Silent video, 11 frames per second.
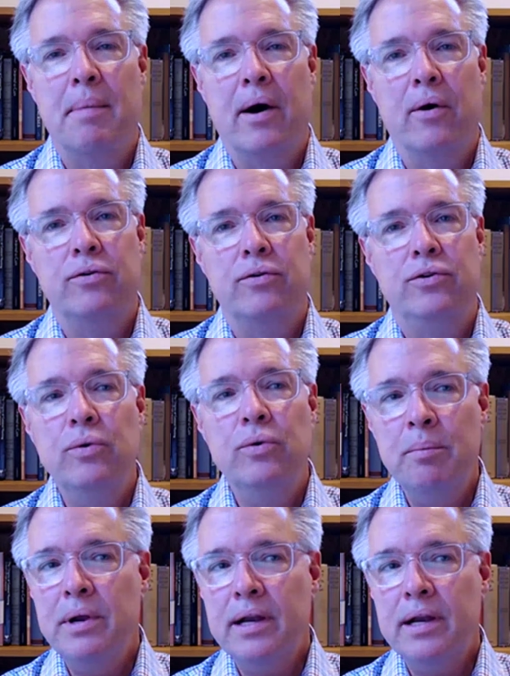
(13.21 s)
about
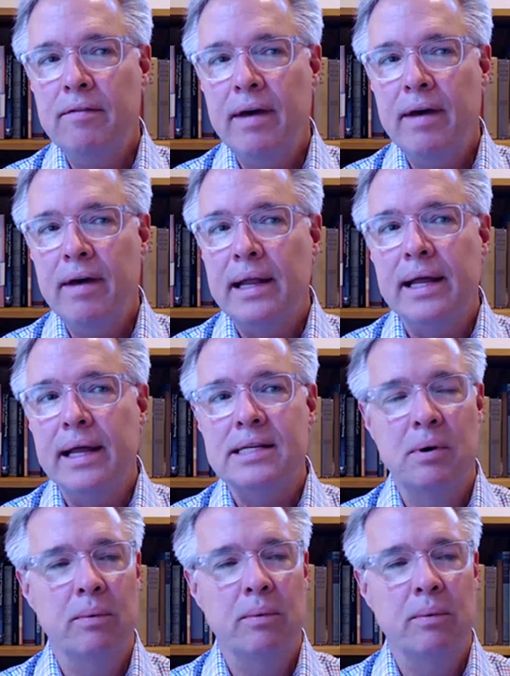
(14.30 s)
doing predictive analytics,